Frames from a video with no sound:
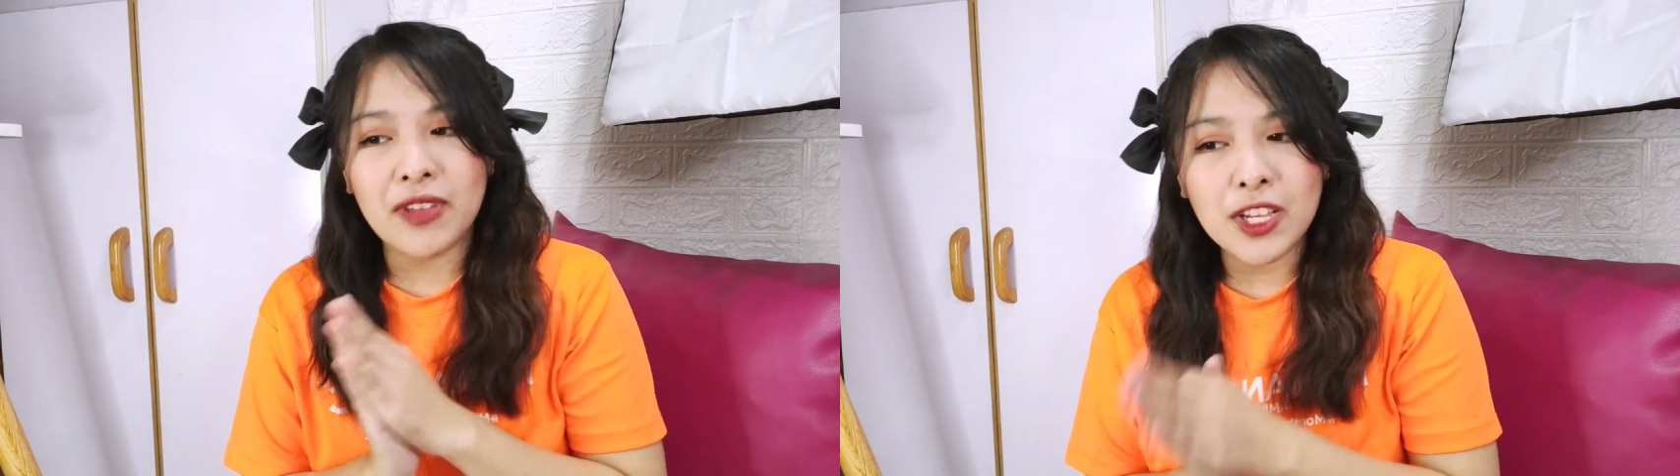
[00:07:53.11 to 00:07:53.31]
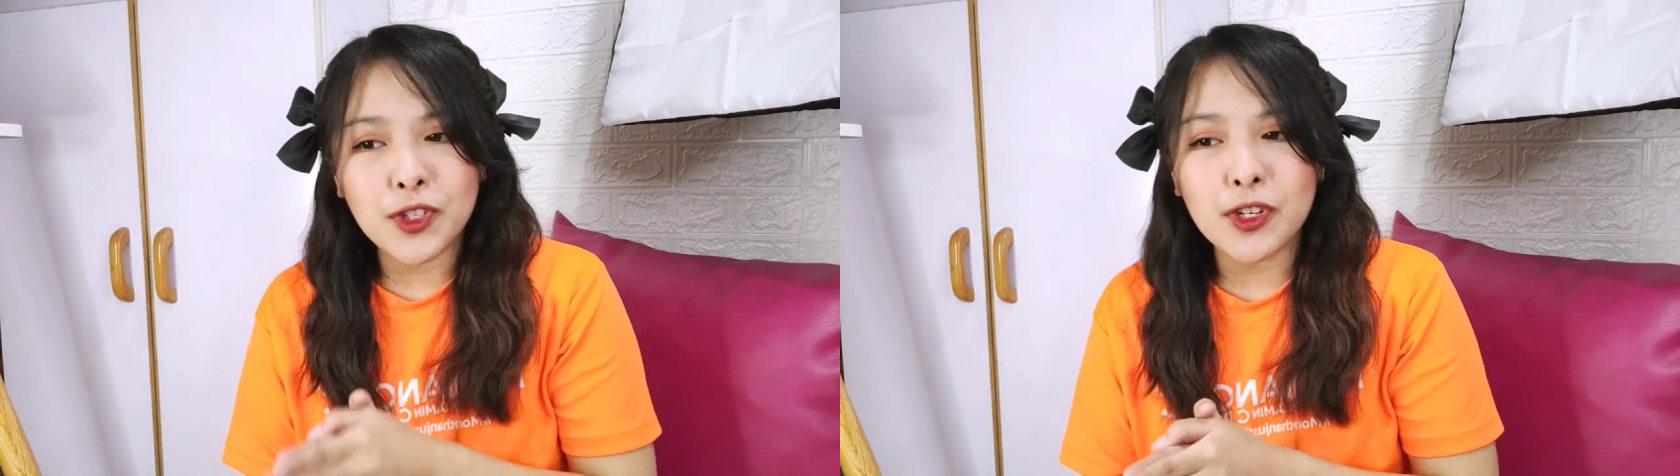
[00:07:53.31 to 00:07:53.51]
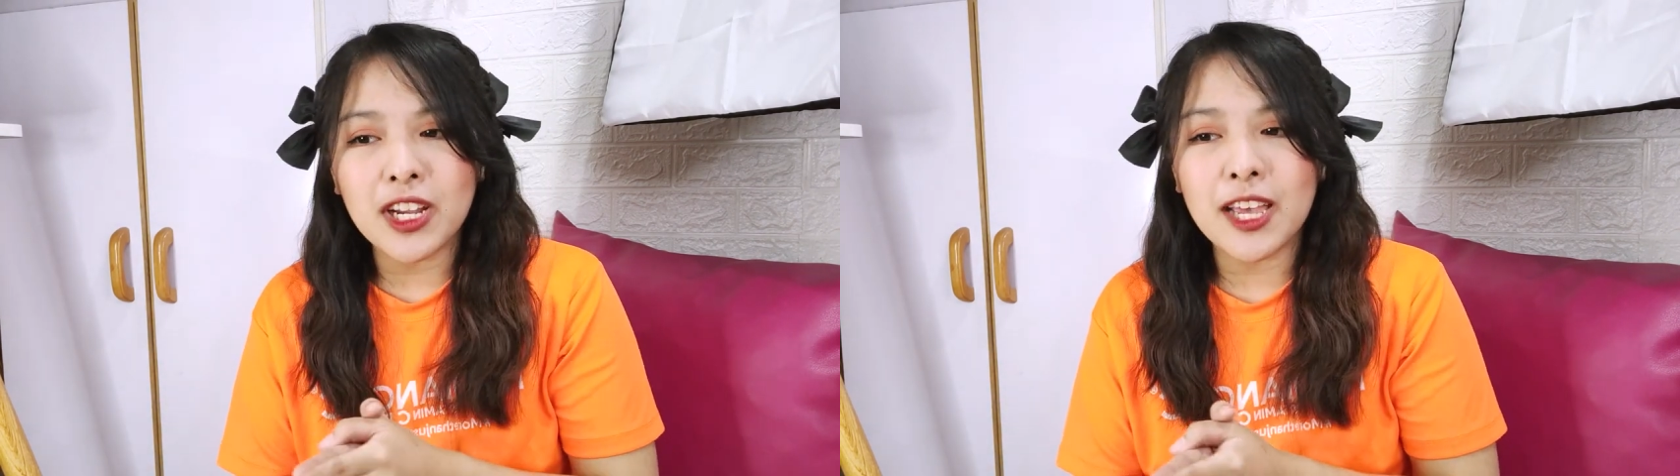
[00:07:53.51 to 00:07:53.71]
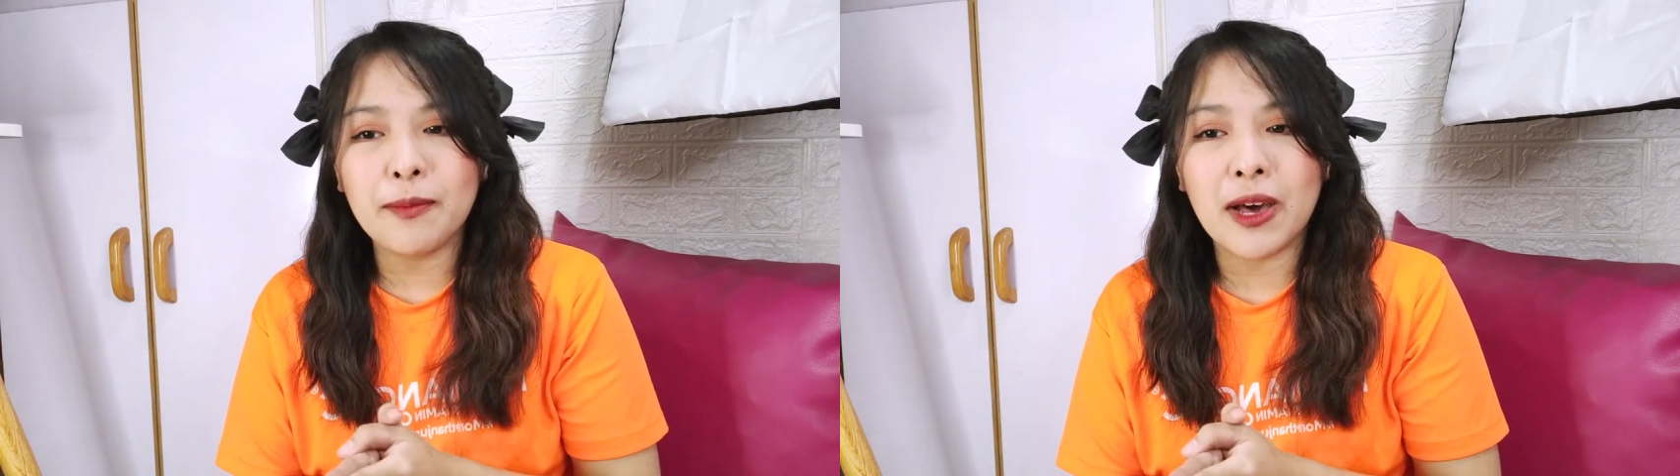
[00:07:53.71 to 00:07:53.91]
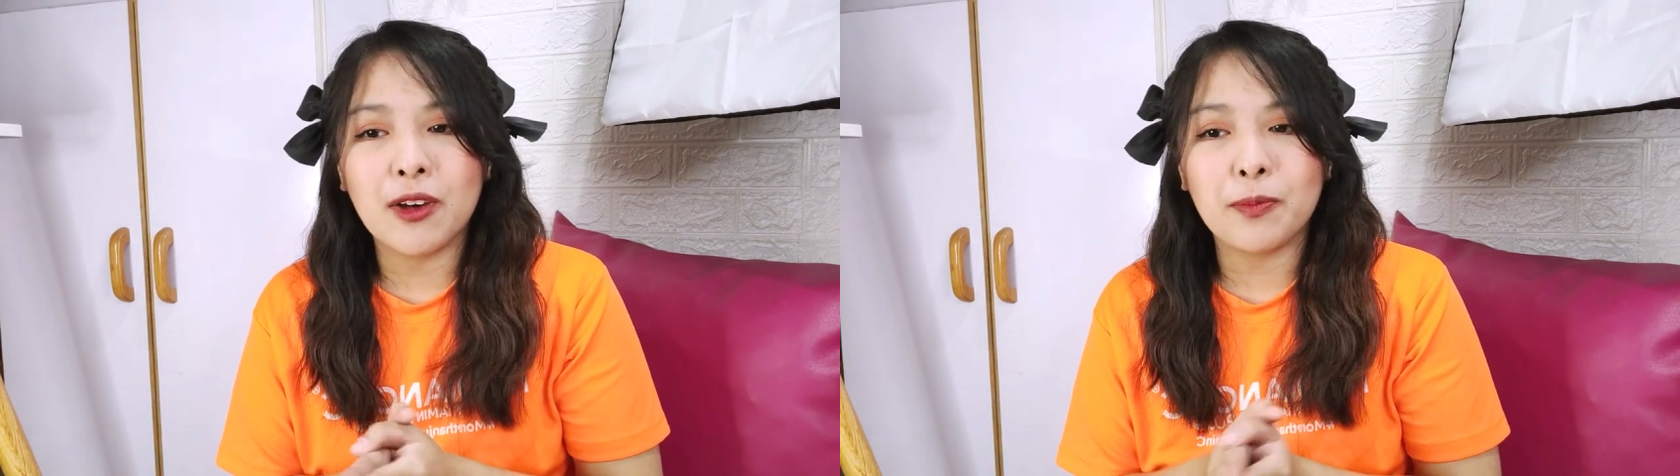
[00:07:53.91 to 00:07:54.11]
history
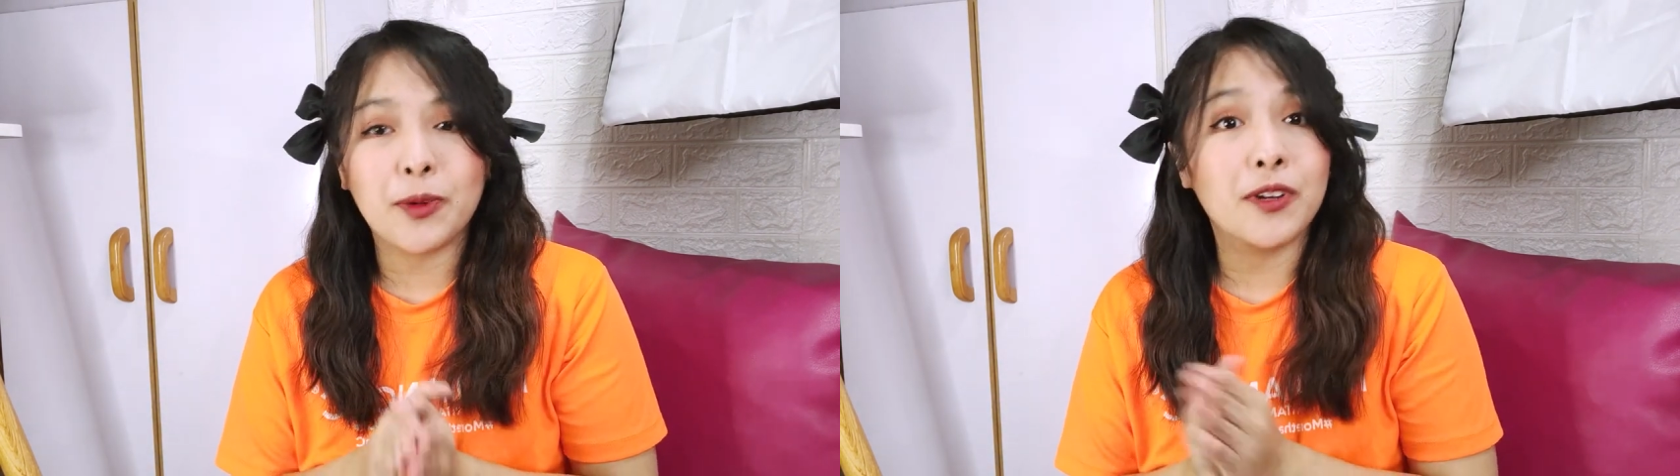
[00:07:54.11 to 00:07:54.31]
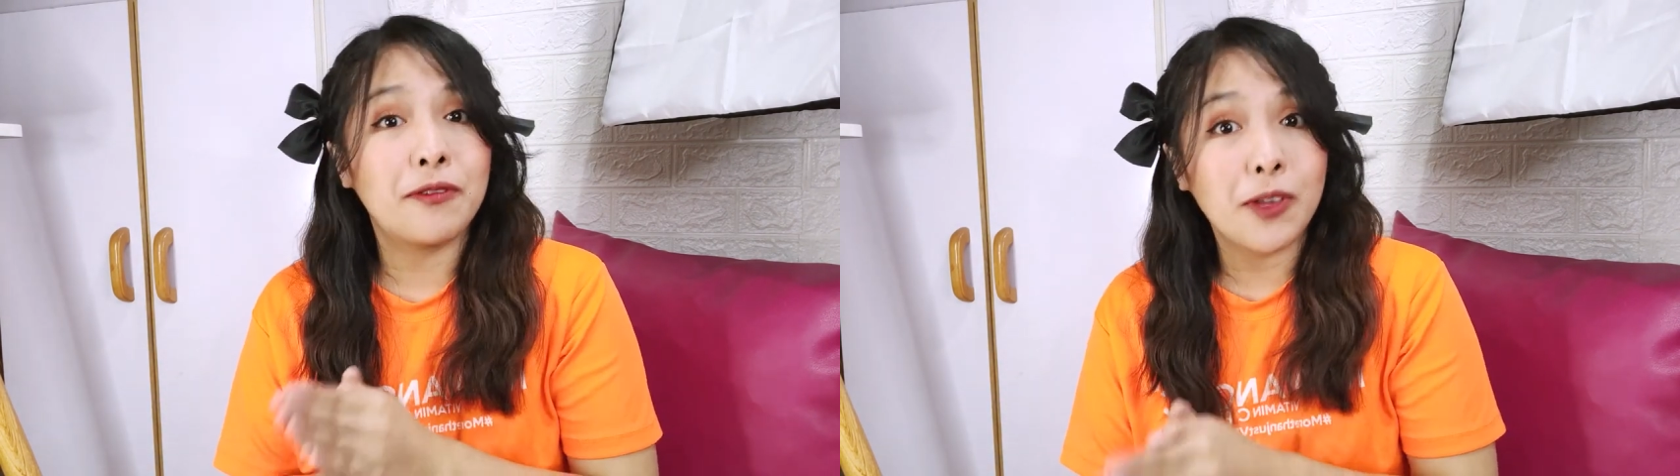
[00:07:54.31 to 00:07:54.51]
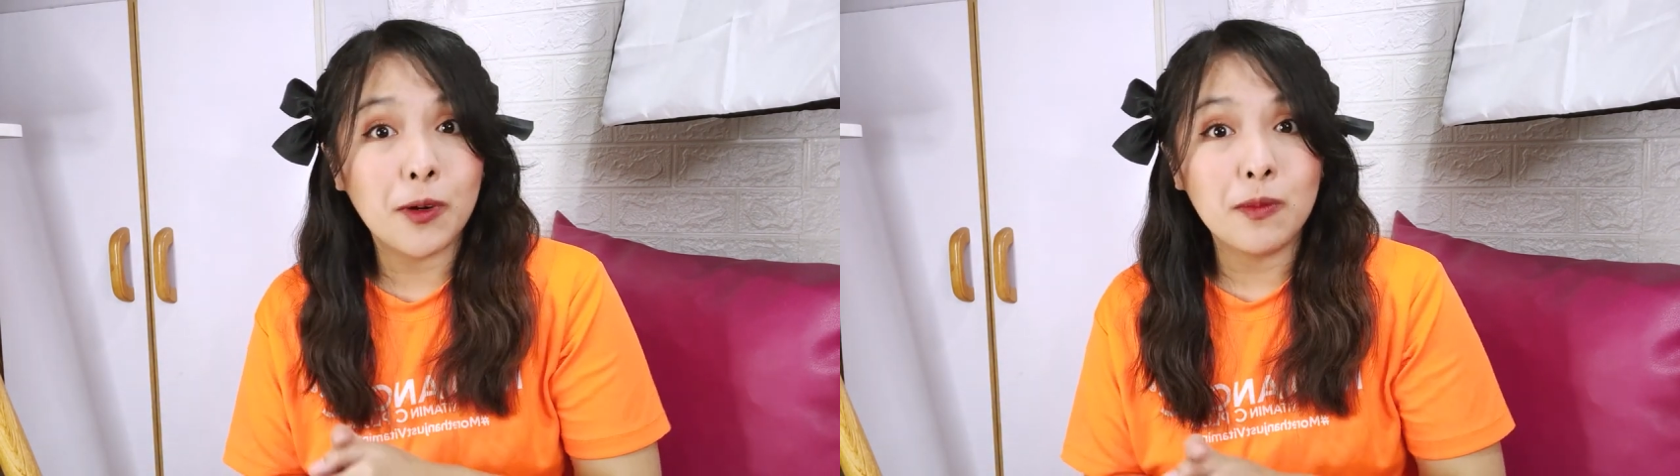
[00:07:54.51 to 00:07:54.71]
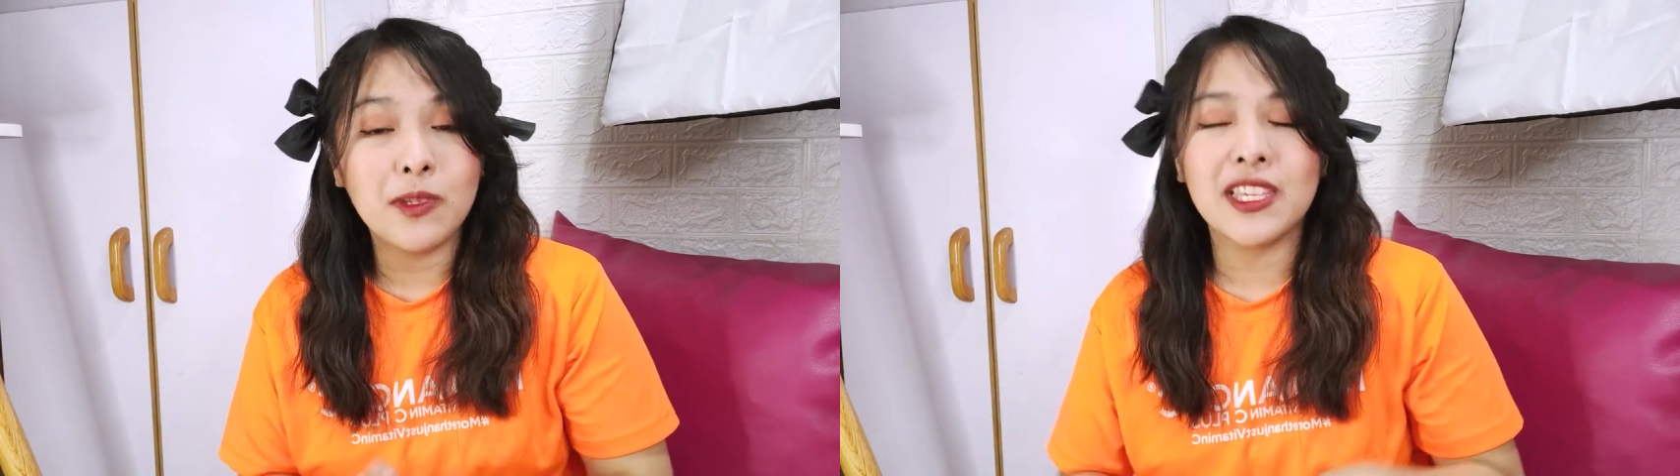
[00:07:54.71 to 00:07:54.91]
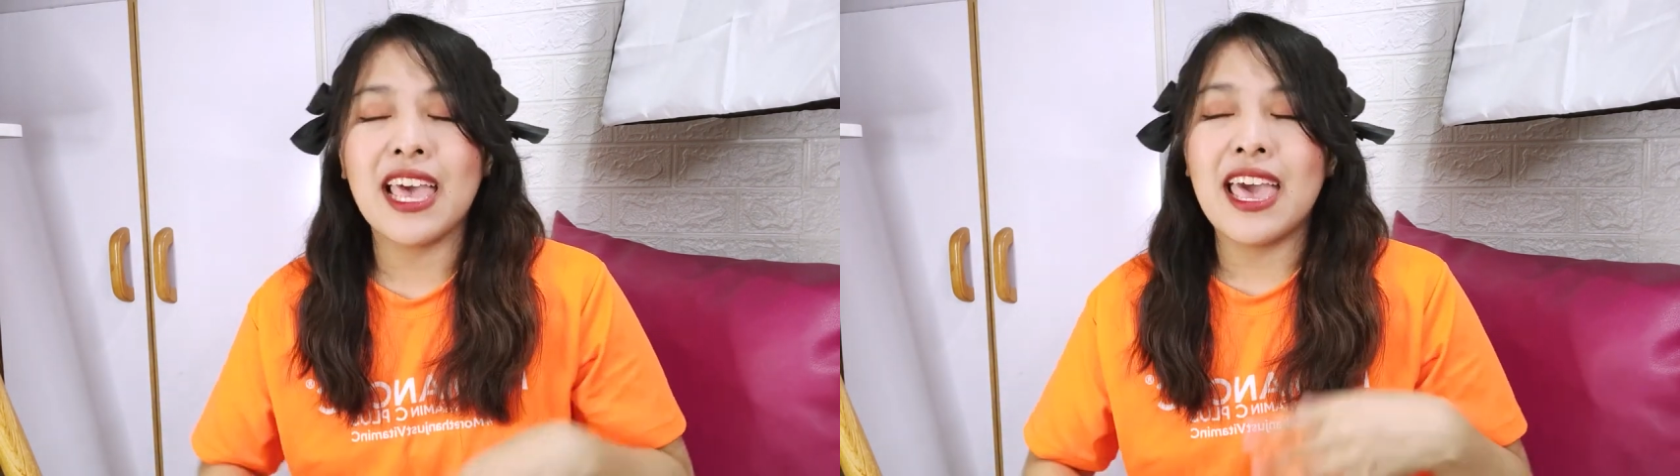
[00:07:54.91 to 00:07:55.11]
about perfumes